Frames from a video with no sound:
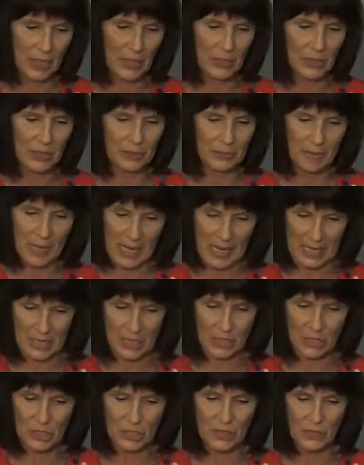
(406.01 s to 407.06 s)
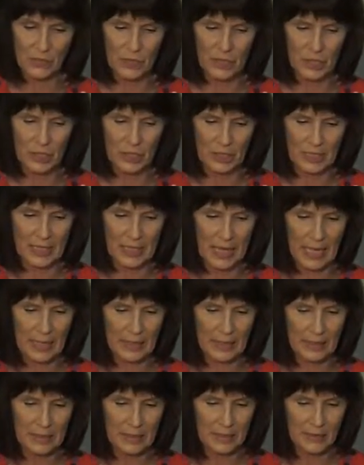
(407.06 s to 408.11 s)
I could manage and eventually
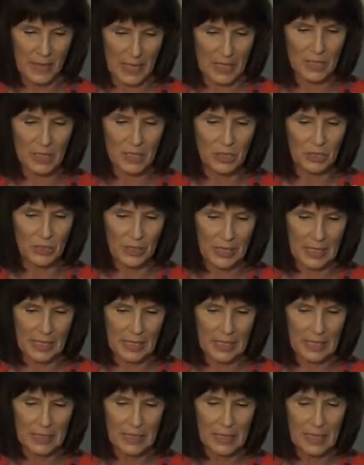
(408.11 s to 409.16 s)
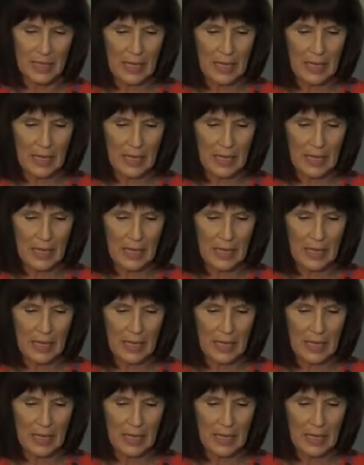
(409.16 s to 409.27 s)
gained advanced degrees.